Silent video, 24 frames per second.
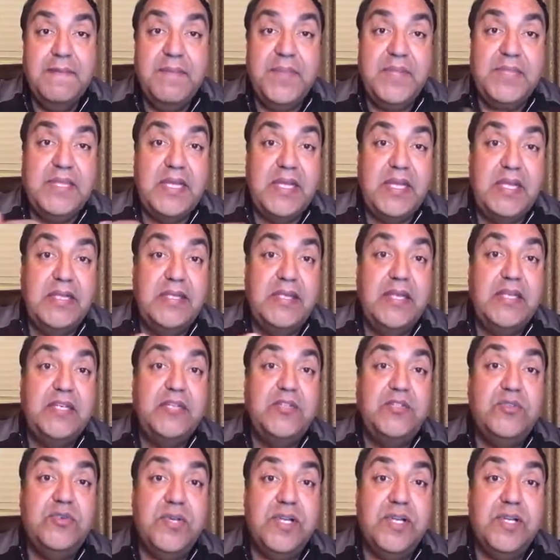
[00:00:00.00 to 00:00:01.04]
but then it
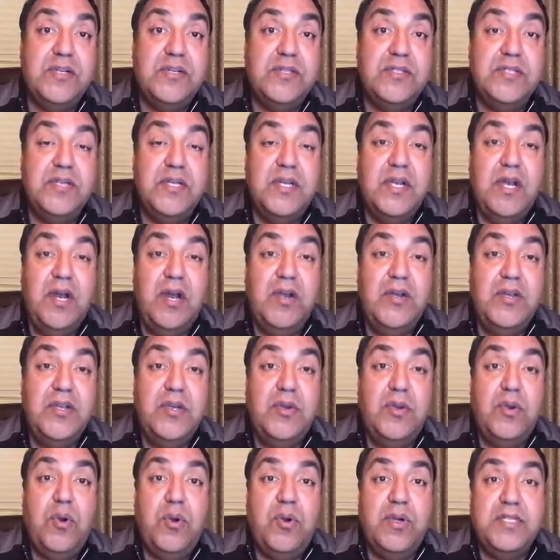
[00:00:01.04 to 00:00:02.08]
then triggers our
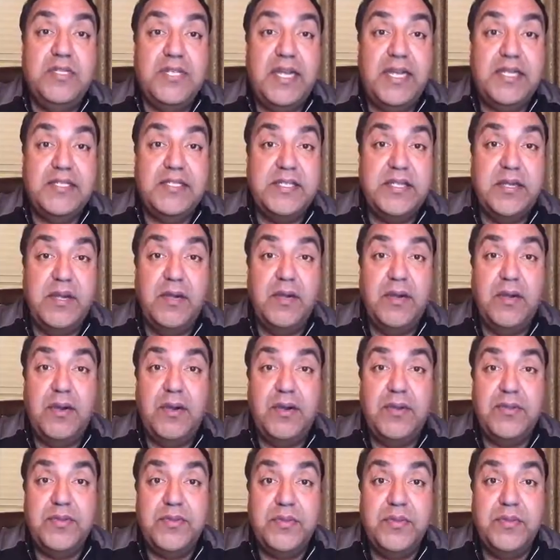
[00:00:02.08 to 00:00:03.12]
neocortex and
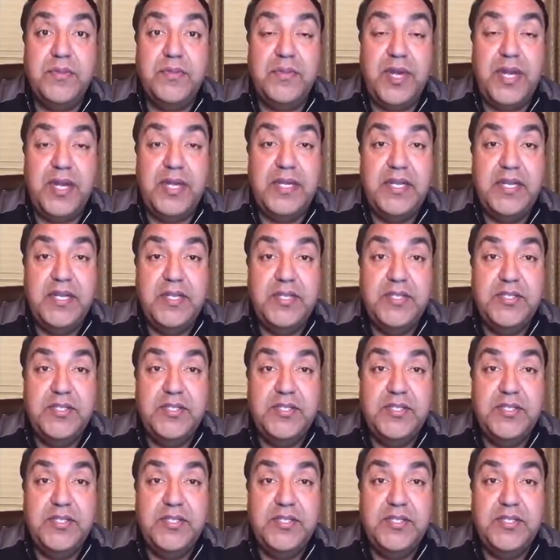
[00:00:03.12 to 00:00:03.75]
our third brain